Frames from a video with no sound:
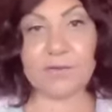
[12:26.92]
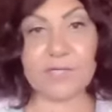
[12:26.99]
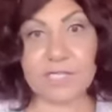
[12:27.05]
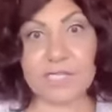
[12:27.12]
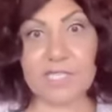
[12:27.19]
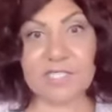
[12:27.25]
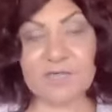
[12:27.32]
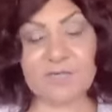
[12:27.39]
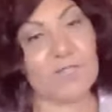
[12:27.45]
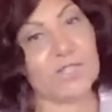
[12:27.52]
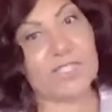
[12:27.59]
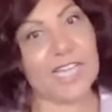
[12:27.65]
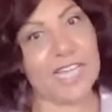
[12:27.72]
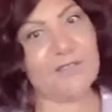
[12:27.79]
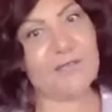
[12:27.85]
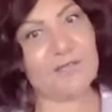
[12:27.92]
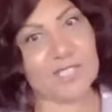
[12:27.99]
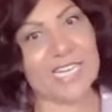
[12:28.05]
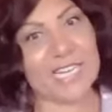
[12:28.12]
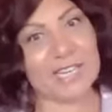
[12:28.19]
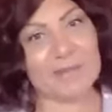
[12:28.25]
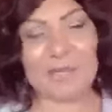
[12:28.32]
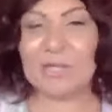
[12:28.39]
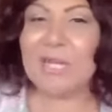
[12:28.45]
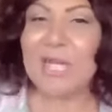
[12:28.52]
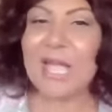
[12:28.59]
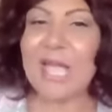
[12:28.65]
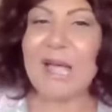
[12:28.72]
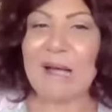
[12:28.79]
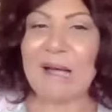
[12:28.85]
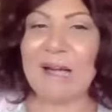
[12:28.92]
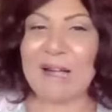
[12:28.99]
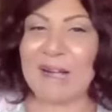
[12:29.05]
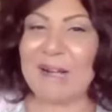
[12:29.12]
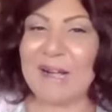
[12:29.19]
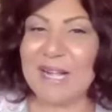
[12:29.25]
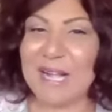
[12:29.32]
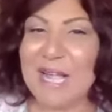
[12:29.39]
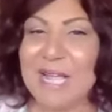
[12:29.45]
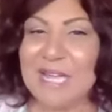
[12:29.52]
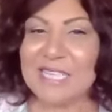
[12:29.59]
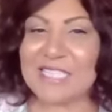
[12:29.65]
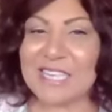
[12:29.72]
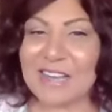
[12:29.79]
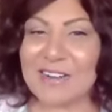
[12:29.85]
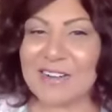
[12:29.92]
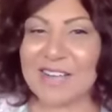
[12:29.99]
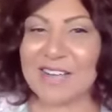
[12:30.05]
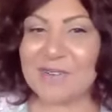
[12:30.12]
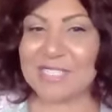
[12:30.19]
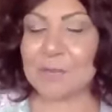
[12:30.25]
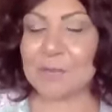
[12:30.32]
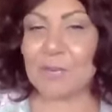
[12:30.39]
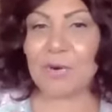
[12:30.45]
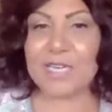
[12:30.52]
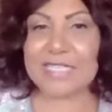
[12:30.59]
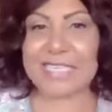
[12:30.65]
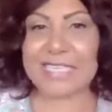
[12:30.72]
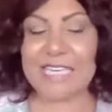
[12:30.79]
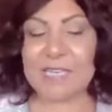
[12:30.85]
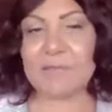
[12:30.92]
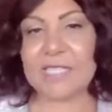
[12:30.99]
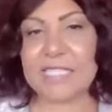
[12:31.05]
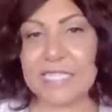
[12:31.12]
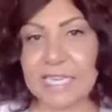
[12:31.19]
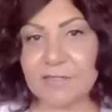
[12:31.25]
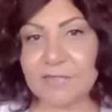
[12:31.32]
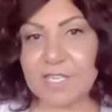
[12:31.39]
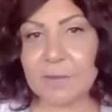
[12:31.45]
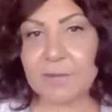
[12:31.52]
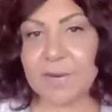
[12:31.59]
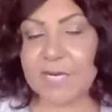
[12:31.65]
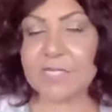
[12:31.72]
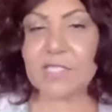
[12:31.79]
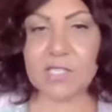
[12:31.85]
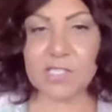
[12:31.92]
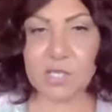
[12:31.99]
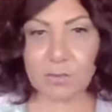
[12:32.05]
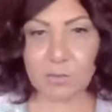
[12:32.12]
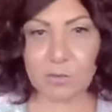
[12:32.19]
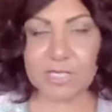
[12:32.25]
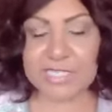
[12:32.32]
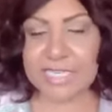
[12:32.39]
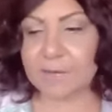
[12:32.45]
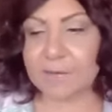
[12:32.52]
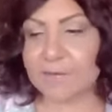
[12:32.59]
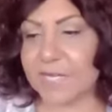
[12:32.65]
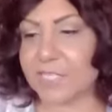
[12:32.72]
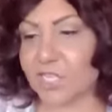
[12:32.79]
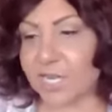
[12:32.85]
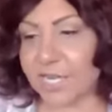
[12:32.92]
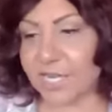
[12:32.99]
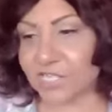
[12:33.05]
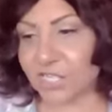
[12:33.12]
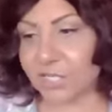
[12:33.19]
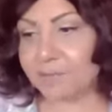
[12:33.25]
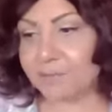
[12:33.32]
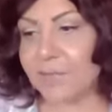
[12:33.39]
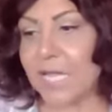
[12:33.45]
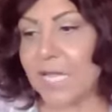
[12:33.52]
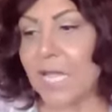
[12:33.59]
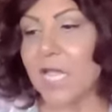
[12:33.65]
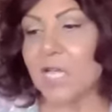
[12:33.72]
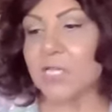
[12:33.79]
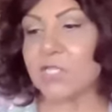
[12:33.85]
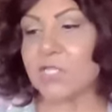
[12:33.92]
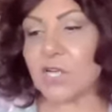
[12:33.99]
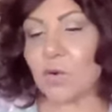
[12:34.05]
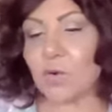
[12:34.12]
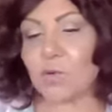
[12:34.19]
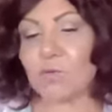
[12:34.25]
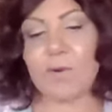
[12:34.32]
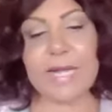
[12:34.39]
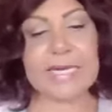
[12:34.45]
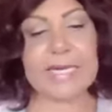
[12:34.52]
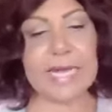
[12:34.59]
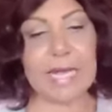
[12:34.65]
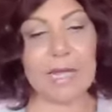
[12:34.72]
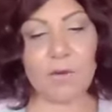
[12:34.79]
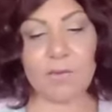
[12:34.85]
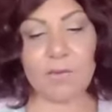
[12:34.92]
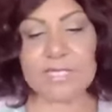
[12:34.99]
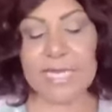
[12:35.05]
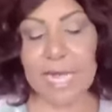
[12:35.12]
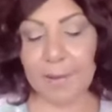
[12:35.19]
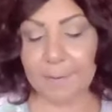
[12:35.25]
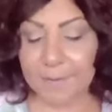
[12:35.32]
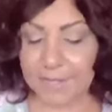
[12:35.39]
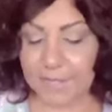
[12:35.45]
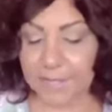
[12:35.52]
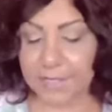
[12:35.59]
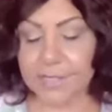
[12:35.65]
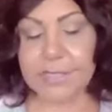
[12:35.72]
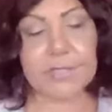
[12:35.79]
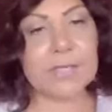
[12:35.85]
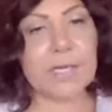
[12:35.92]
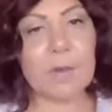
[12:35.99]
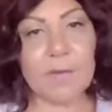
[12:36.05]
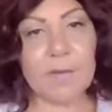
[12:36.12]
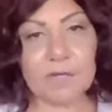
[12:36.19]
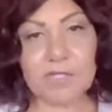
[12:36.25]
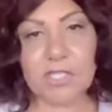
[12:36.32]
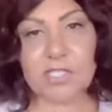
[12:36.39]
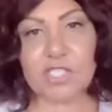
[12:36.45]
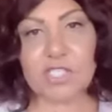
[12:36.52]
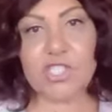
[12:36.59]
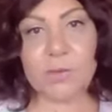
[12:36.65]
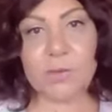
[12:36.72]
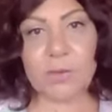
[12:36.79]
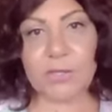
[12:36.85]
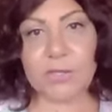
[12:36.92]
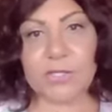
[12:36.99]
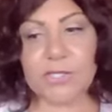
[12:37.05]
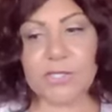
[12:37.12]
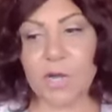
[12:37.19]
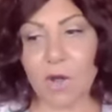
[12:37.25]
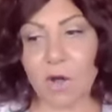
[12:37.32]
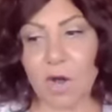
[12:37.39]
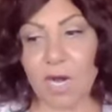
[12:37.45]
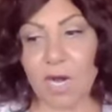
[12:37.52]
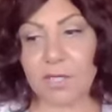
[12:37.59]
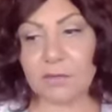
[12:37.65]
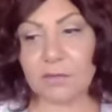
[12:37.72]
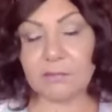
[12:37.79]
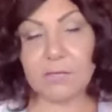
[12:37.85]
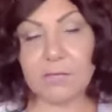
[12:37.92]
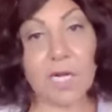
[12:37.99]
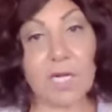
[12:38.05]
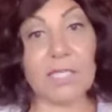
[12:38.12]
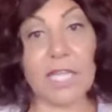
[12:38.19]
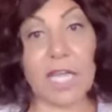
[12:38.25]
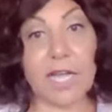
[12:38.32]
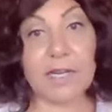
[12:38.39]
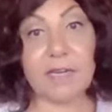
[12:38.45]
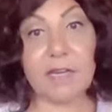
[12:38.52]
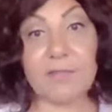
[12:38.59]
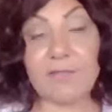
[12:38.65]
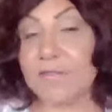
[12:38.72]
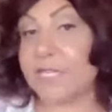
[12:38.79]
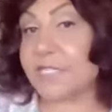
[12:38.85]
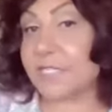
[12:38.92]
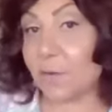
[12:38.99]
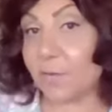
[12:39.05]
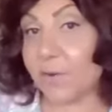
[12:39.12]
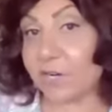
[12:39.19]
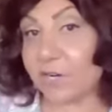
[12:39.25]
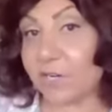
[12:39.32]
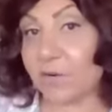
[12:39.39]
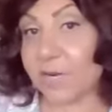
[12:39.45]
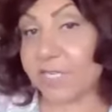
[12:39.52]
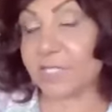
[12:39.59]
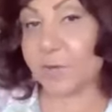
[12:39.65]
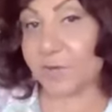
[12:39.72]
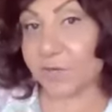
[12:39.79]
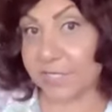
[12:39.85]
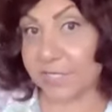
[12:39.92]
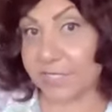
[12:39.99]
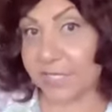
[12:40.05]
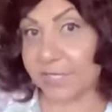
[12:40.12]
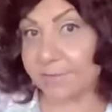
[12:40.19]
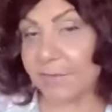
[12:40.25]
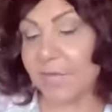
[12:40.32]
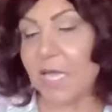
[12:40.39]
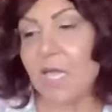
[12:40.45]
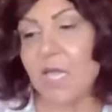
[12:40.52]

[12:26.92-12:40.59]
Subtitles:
their own 6 foot, 8 foot table. So it was important to keep the safety, but it's also important to keep the education. So right now what's happening is most consumers are a lot of things that we are experiencing.